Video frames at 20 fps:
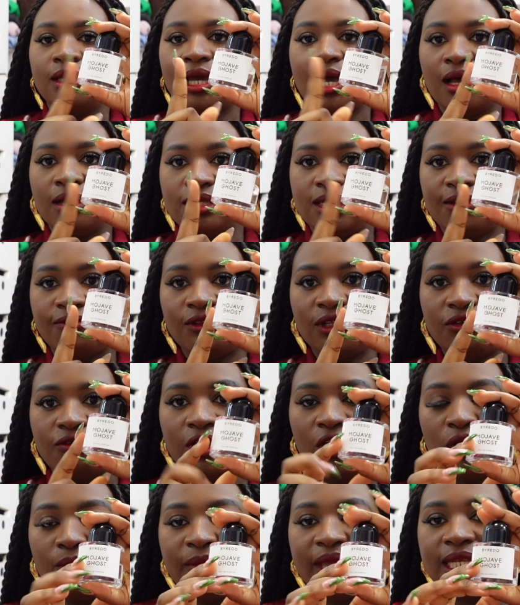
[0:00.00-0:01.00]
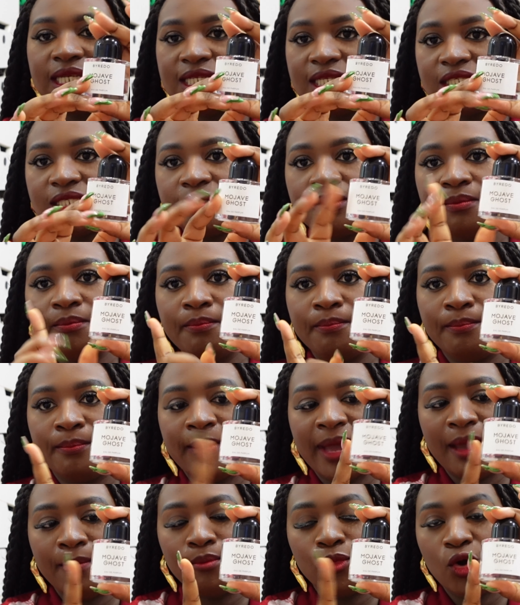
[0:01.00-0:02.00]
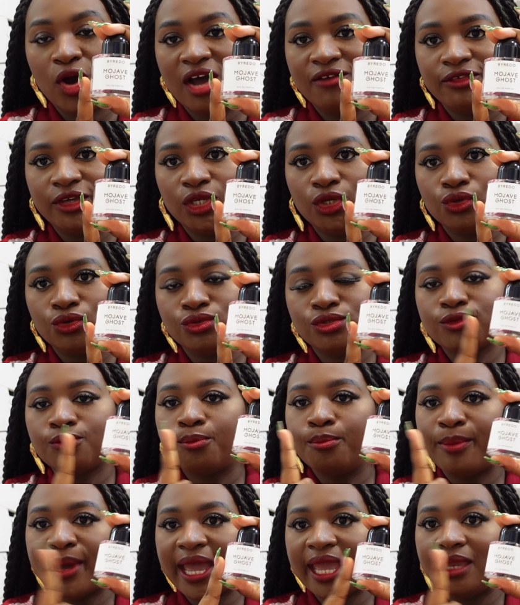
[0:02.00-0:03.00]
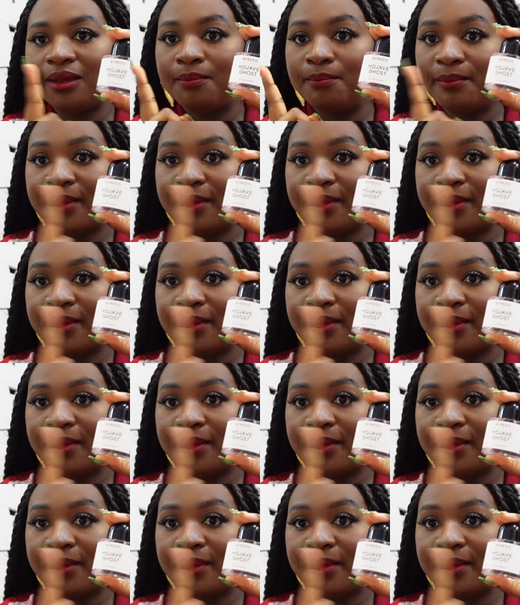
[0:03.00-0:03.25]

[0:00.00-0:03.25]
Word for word: i'll definitely recommend this a Mojave Ghost by